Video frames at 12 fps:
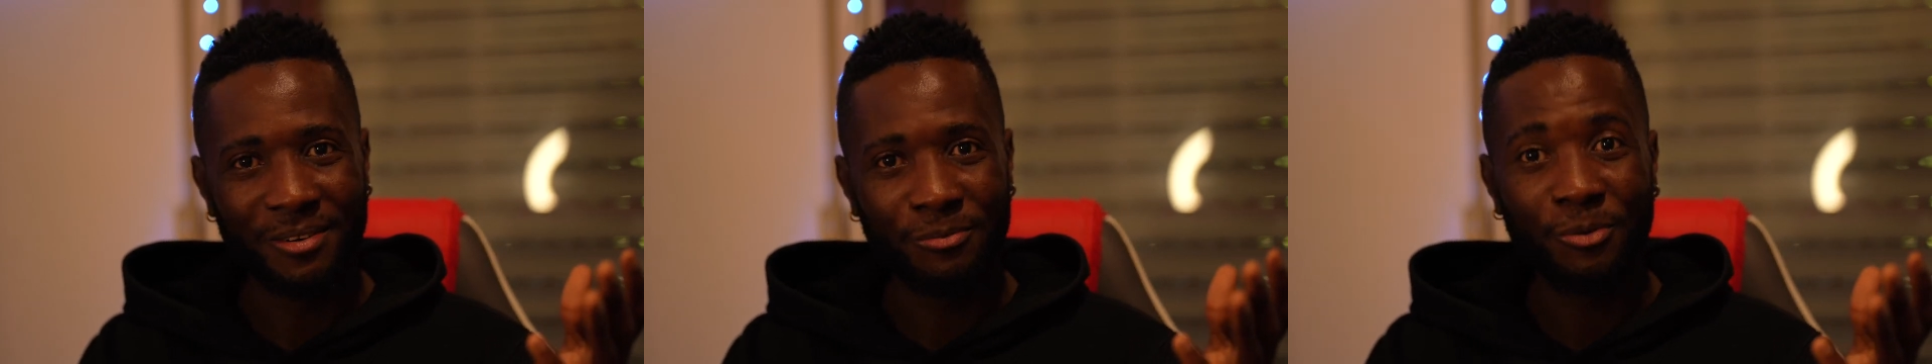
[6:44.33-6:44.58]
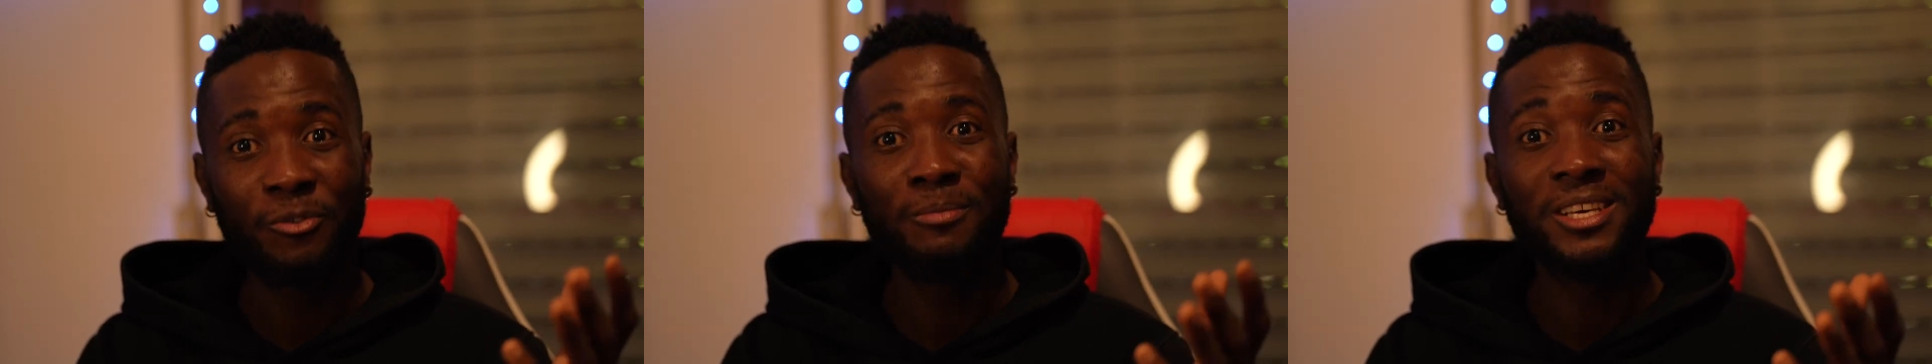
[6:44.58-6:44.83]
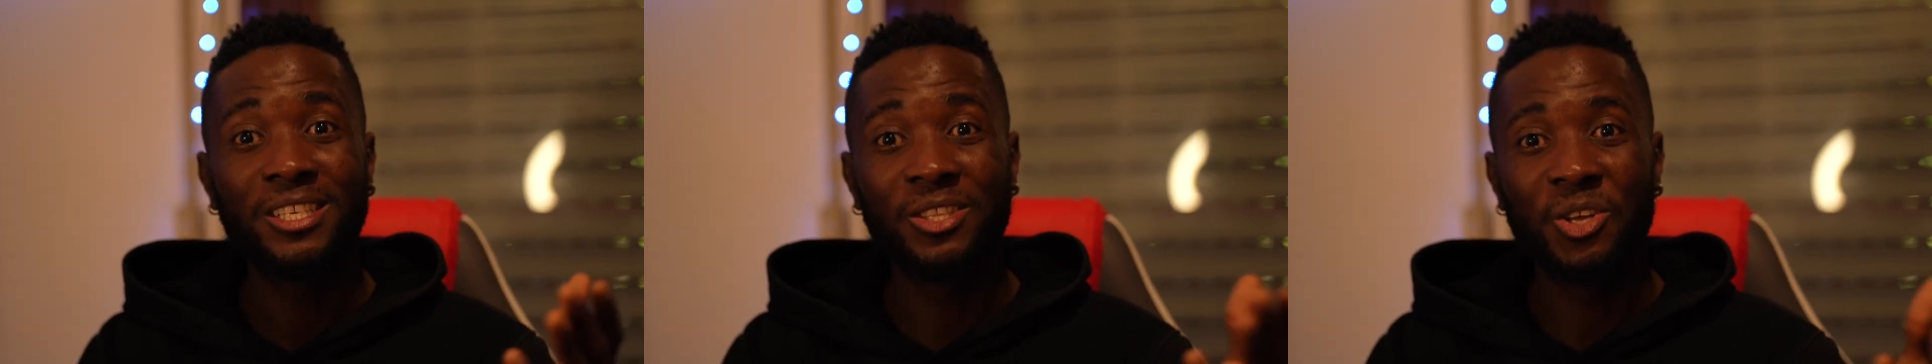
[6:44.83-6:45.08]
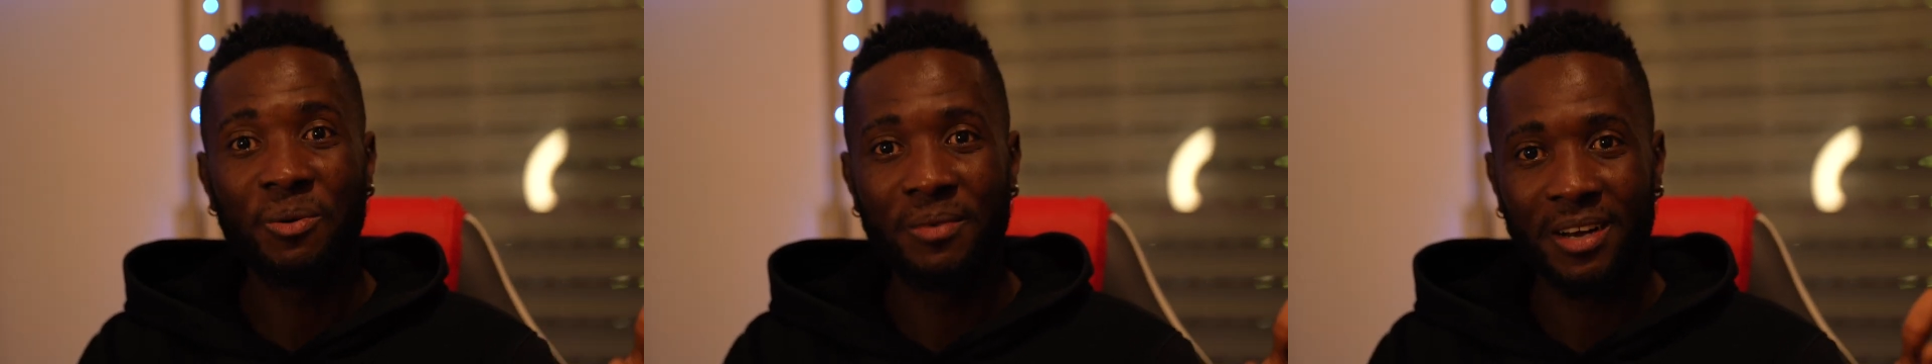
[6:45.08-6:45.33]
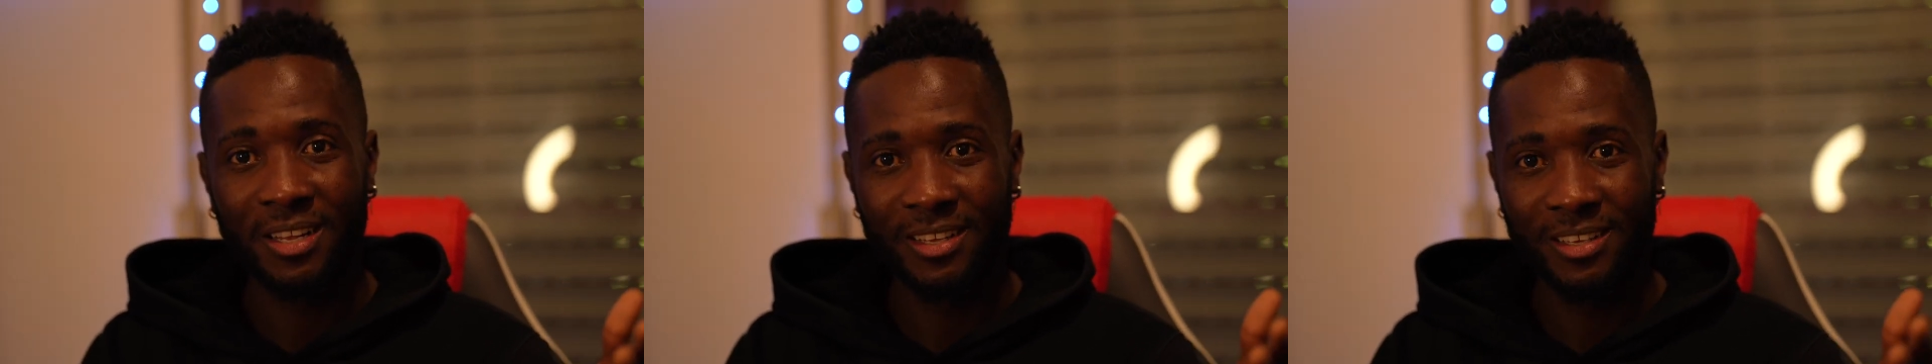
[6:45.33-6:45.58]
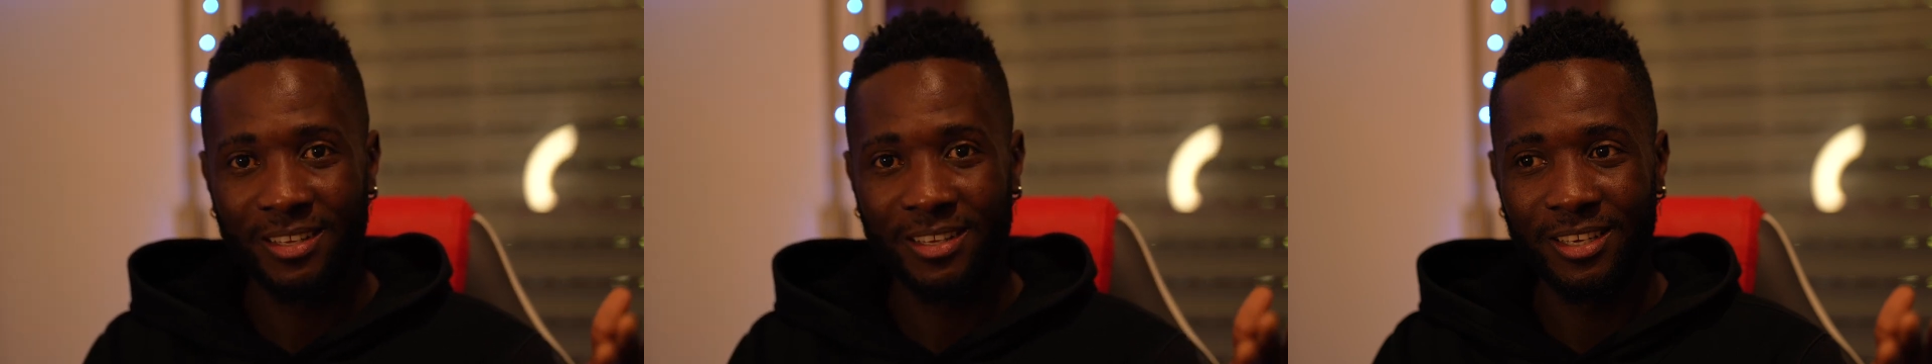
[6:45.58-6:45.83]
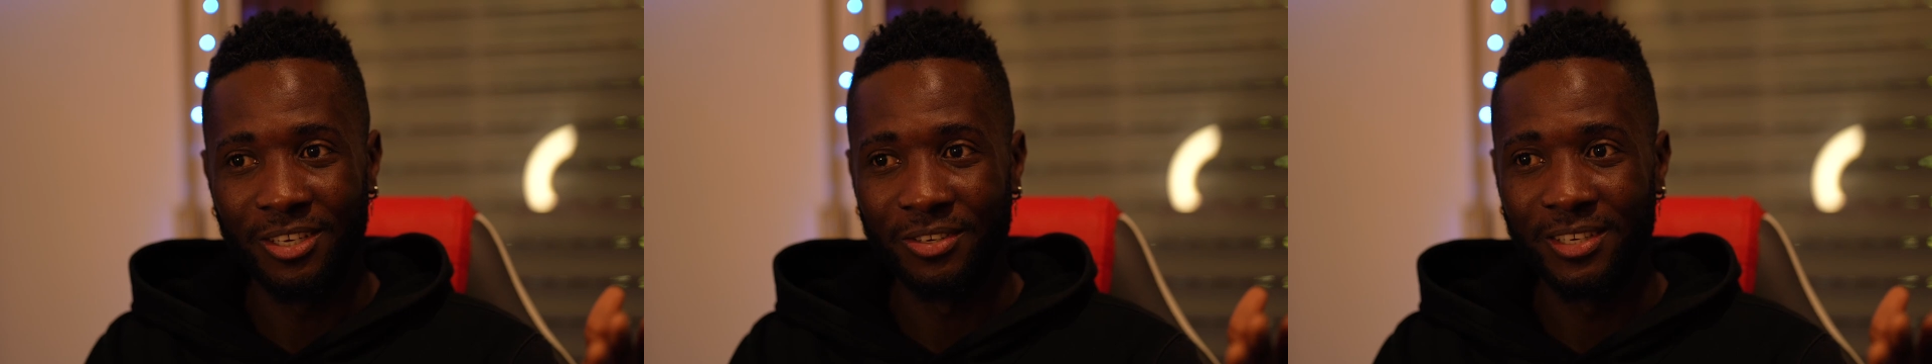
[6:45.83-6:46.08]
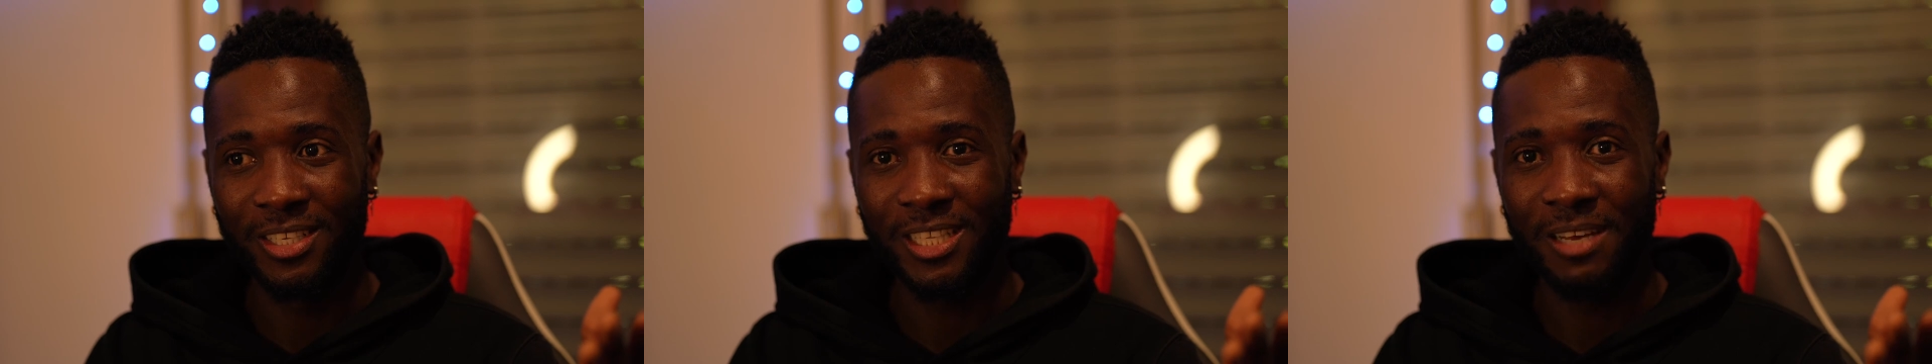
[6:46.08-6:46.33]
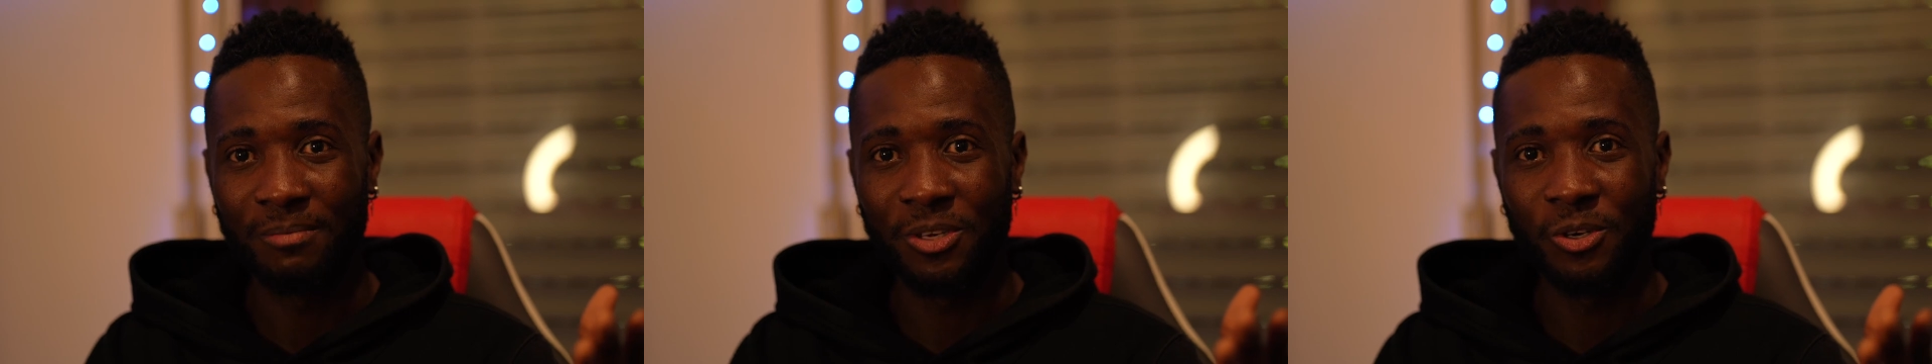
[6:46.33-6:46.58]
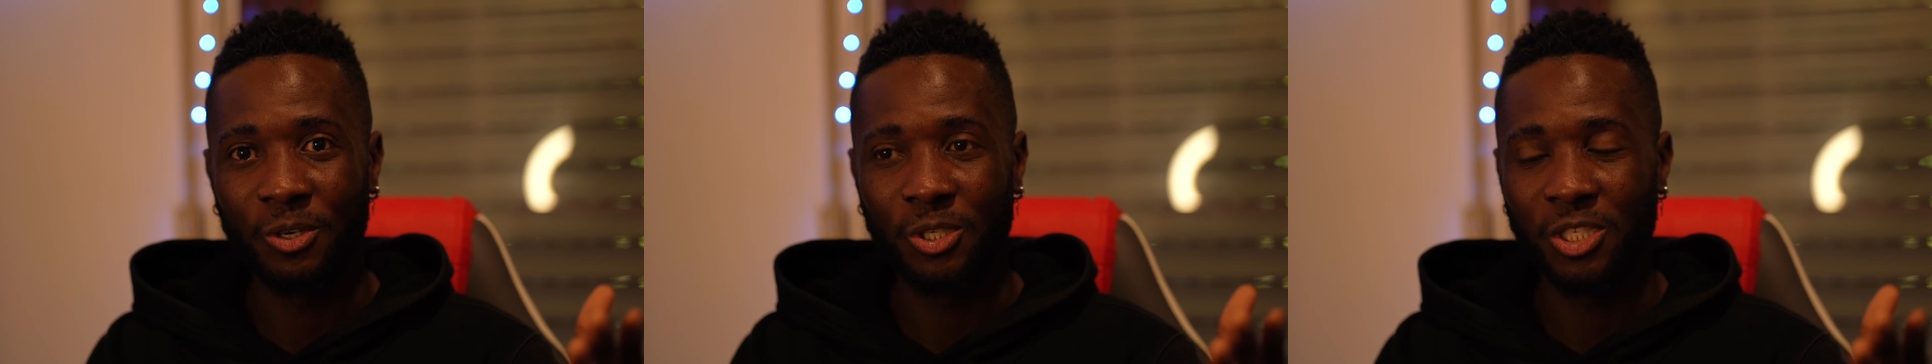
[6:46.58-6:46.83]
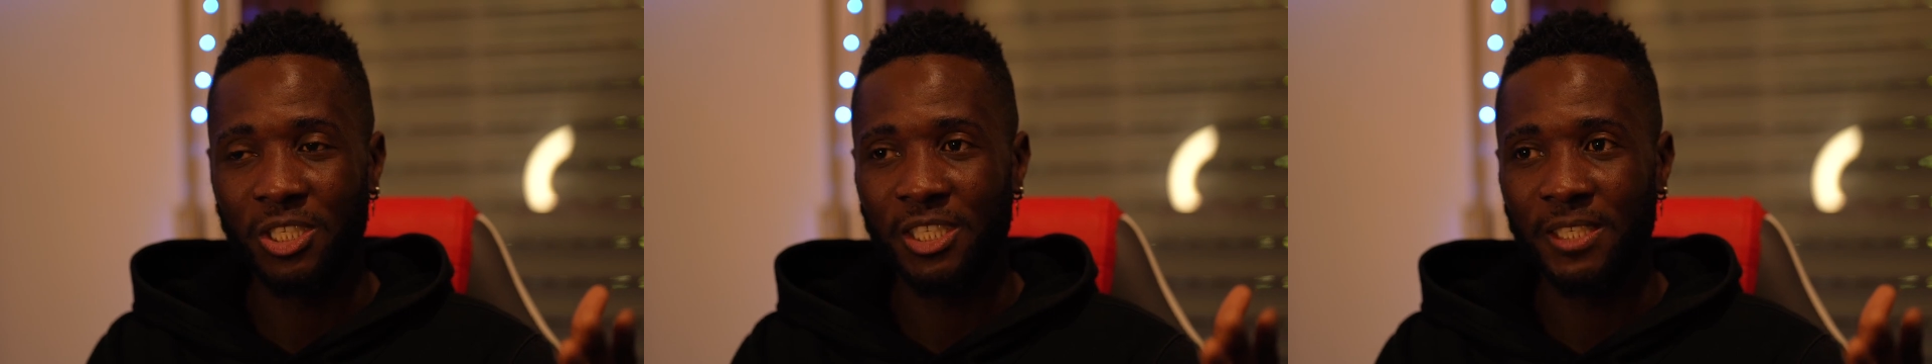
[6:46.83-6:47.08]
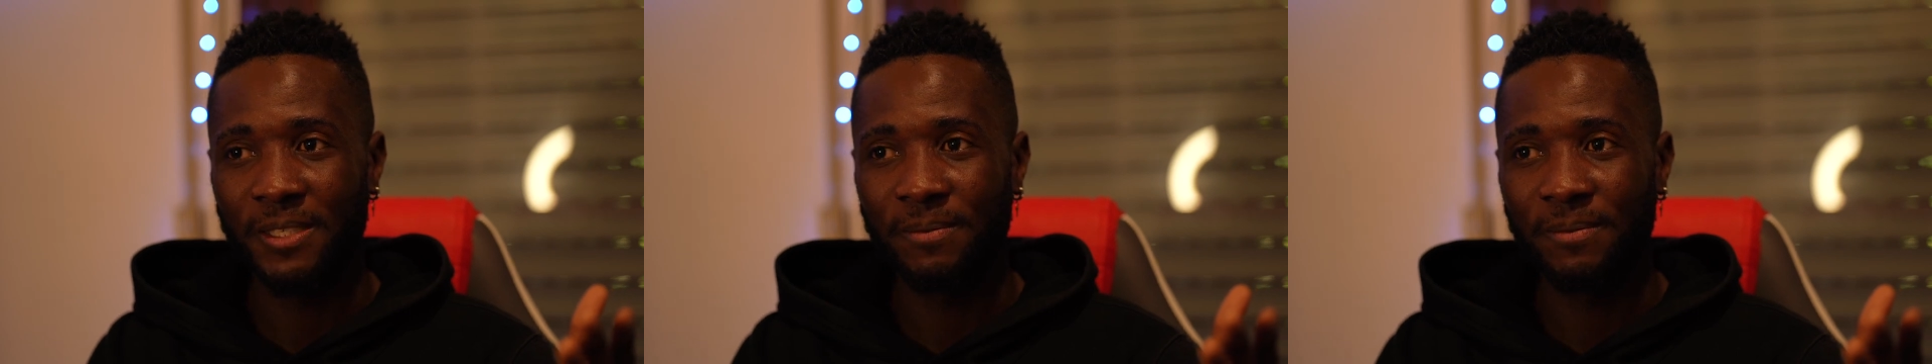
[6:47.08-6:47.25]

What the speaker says: But for me it's normal, you understand, because